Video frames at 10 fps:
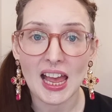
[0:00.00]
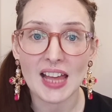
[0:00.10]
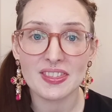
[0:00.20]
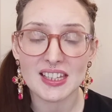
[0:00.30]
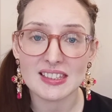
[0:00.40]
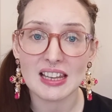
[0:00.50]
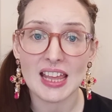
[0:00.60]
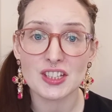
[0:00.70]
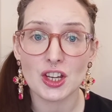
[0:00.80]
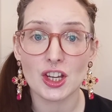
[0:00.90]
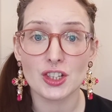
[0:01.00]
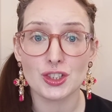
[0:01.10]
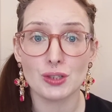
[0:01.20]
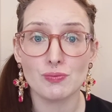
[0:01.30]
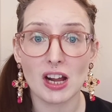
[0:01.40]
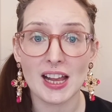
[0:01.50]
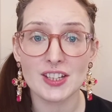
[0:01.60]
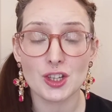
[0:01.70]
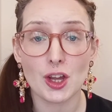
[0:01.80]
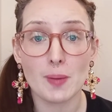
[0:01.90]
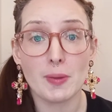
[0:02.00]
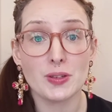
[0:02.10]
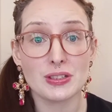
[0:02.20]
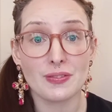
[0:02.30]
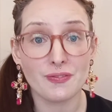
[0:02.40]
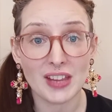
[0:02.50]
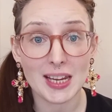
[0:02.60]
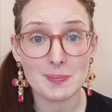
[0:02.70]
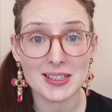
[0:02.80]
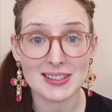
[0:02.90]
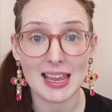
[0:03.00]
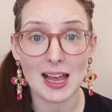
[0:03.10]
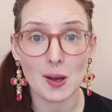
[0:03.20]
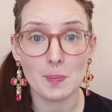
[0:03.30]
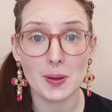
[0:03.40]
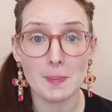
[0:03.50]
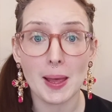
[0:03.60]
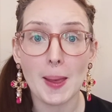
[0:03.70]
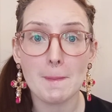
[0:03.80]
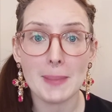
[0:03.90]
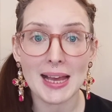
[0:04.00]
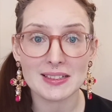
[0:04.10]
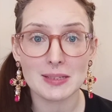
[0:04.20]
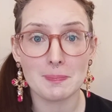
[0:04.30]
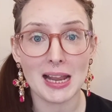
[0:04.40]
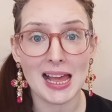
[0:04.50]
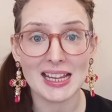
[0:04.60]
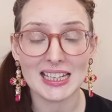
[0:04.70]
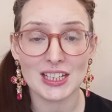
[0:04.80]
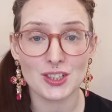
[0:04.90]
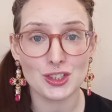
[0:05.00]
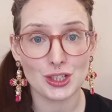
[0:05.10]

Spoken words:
and this led her to write her most famous album, Back to Black, in